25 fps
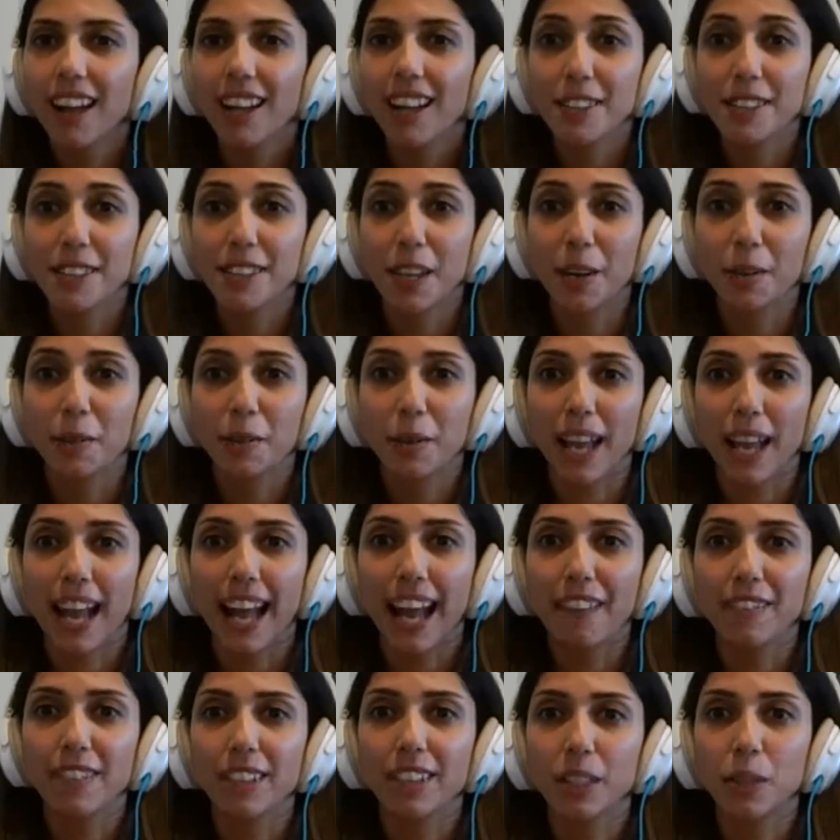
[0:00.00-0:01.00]
So we
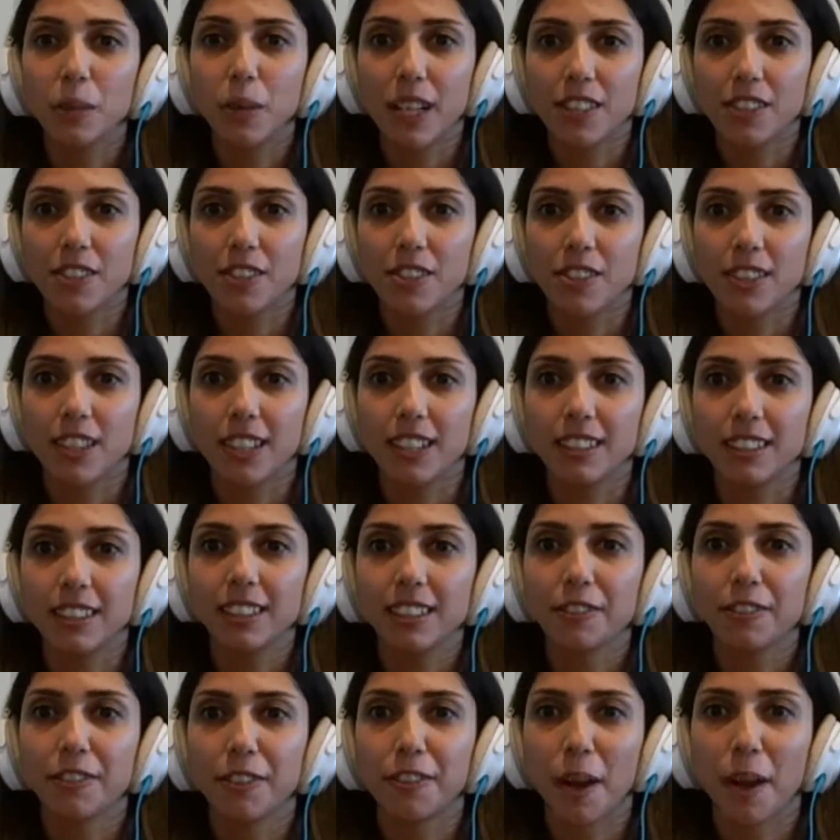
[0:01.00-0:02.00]
have a
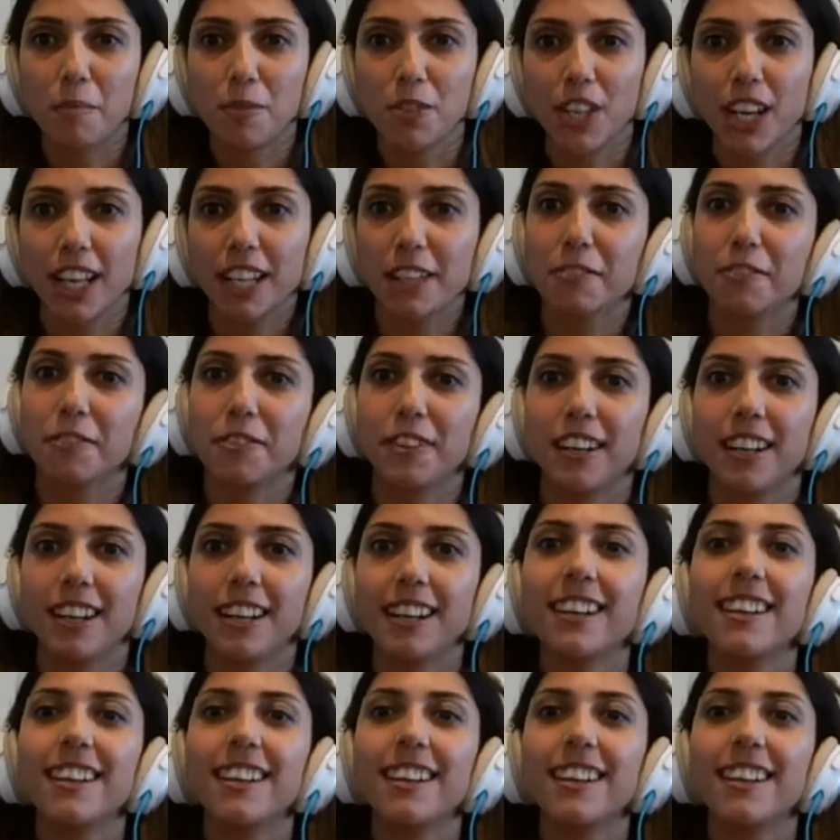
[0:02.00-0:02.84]
question from Jennifer